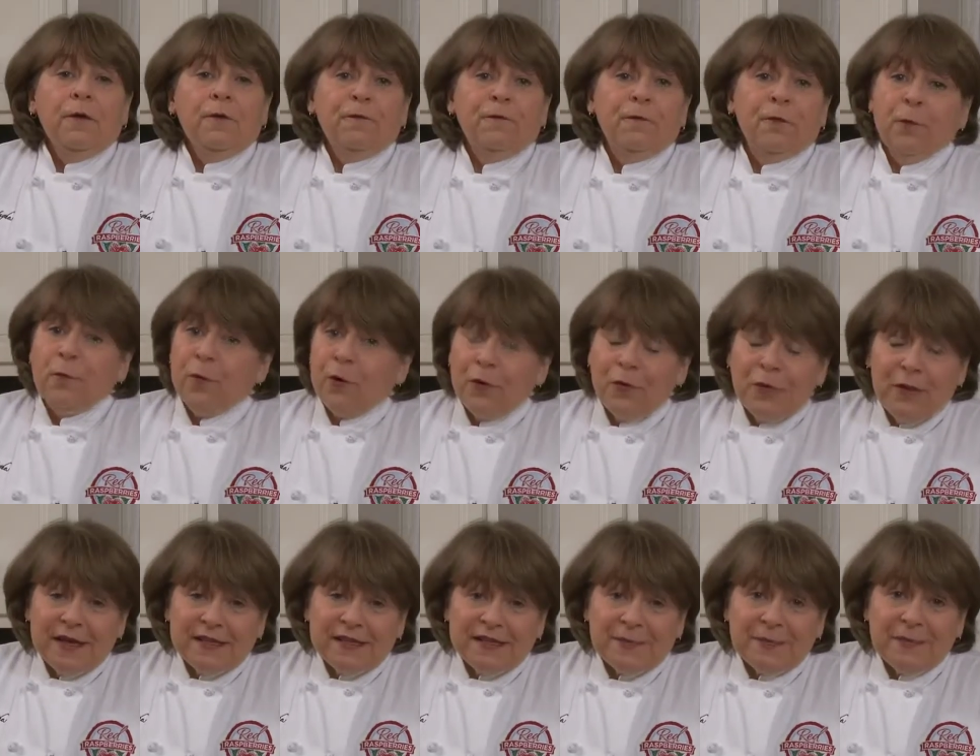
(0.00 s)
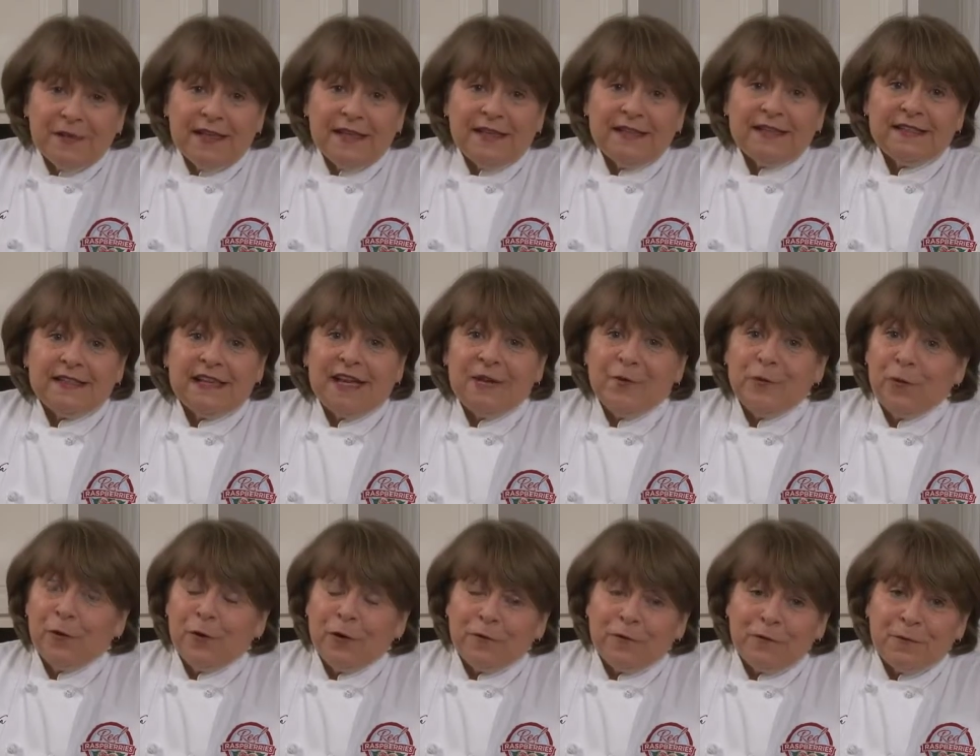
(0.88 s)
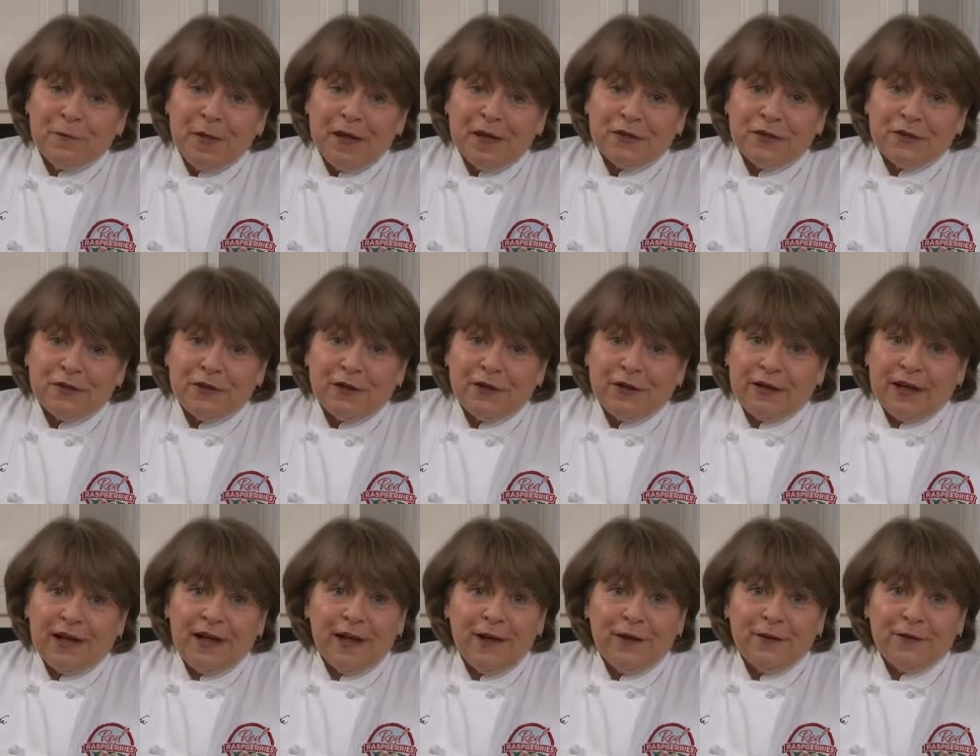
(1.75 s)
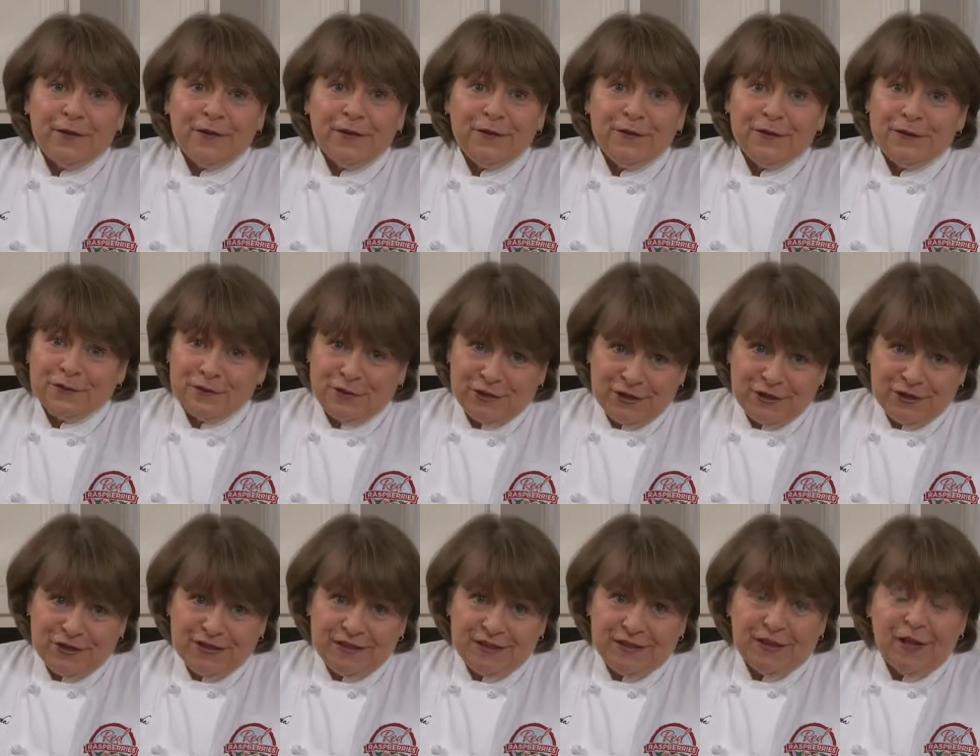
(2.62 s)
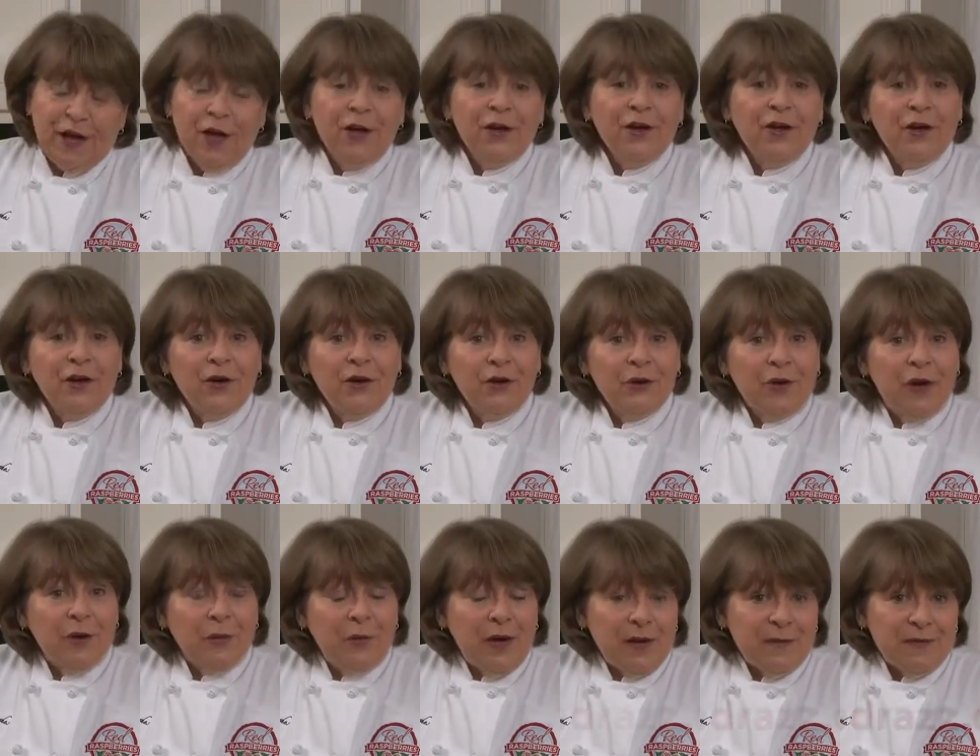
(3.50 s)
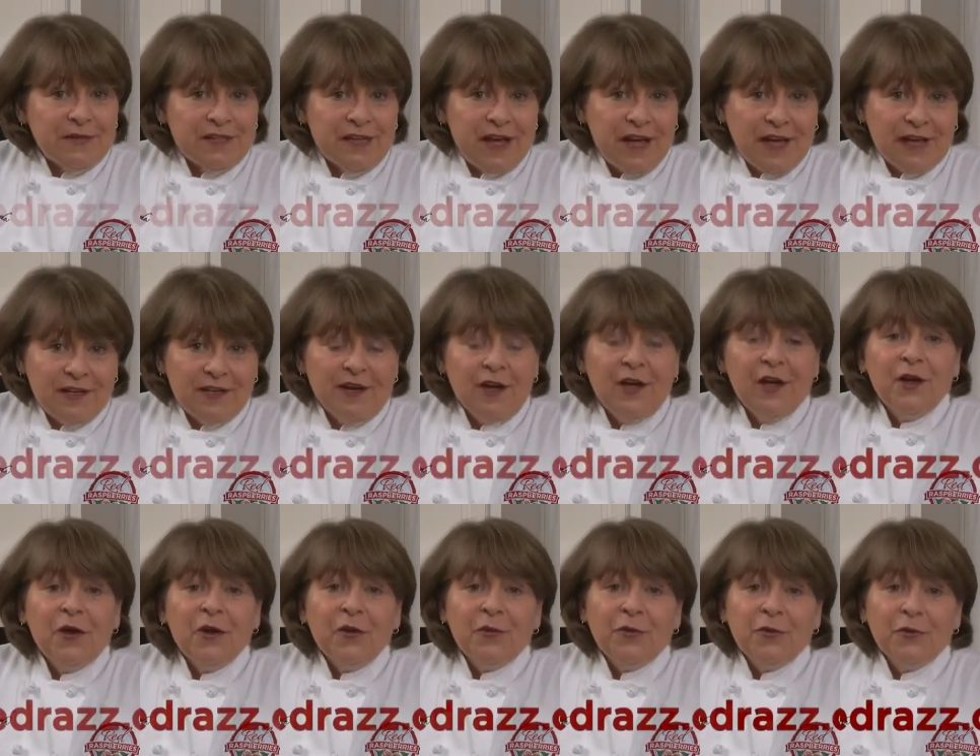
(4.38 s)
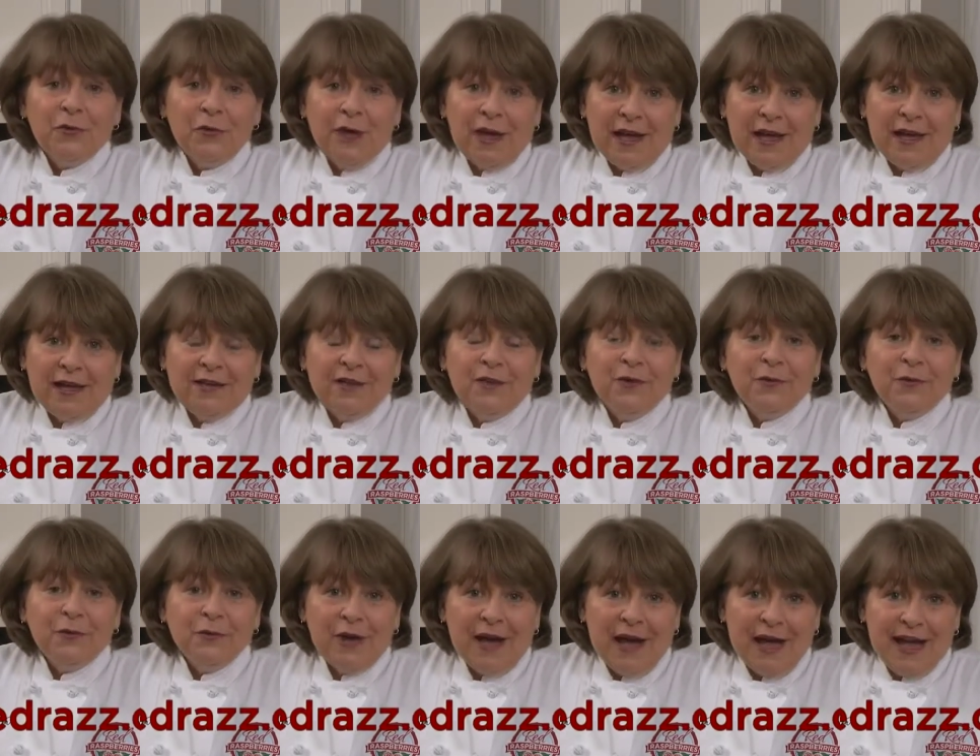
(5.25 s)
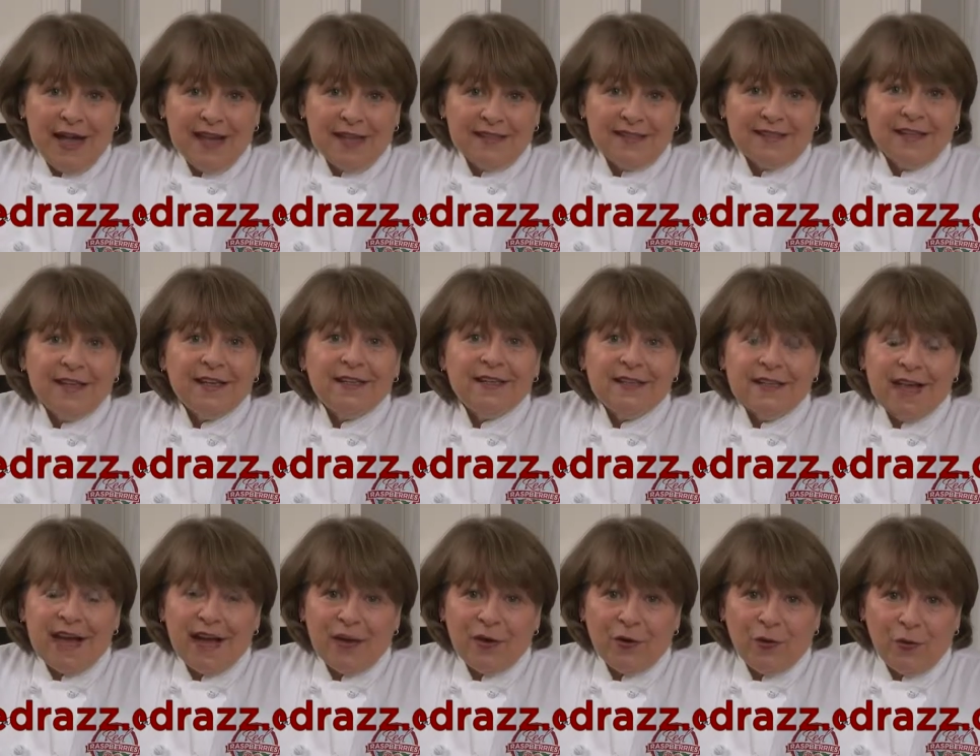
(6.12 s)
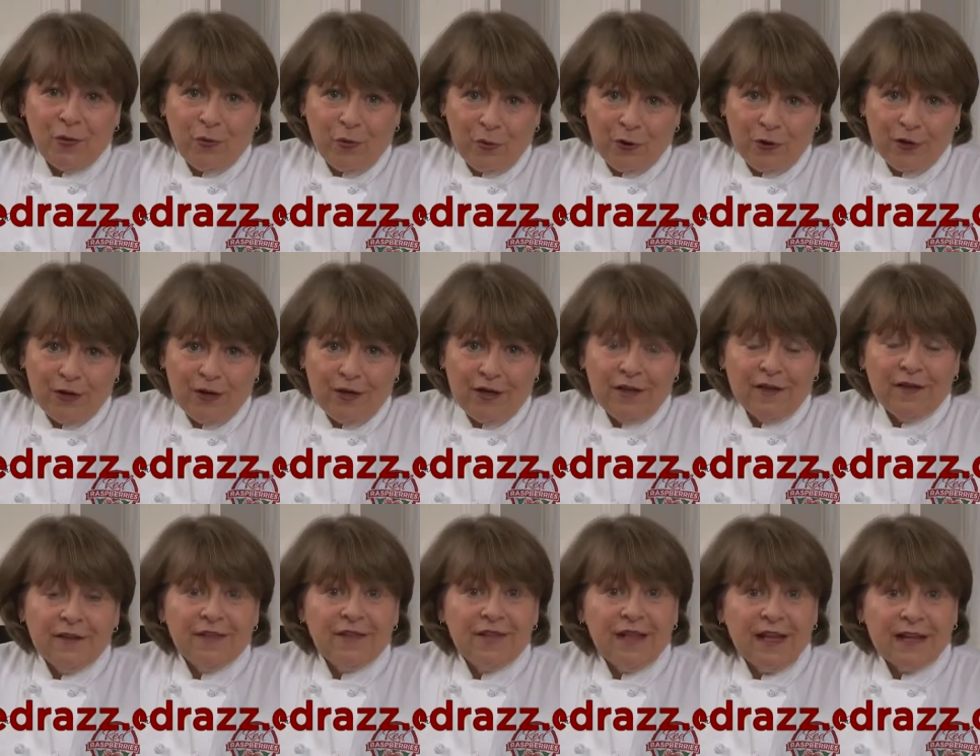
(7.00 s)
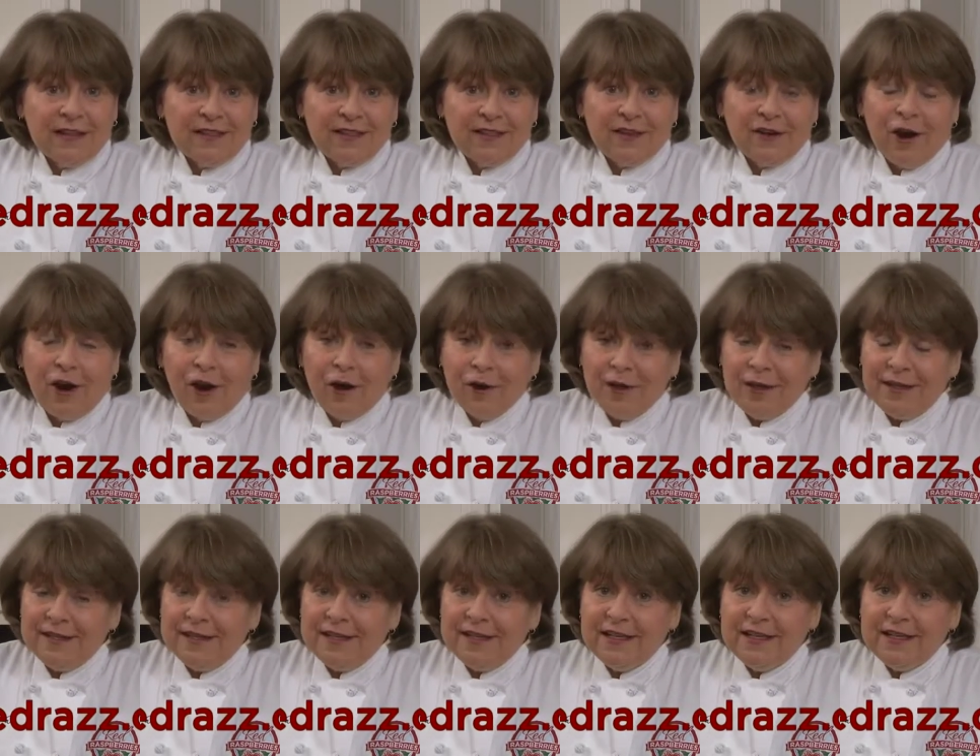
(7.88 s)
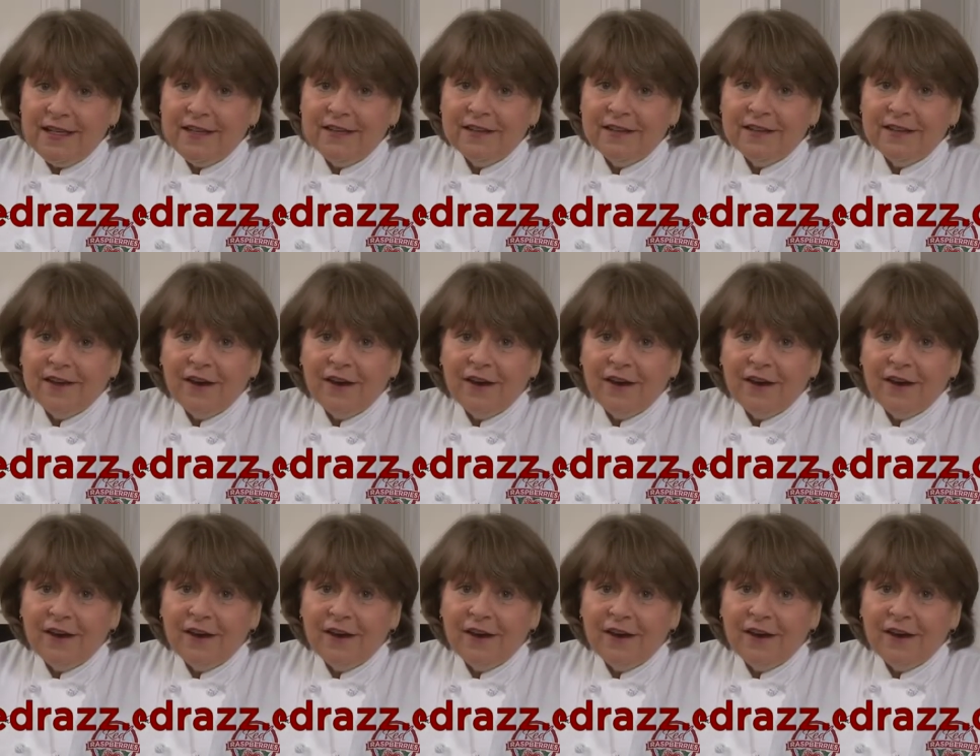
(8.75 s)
For more recipes and more information on health and nutrition, go to our website, redrazz.org. That's redrazz.org.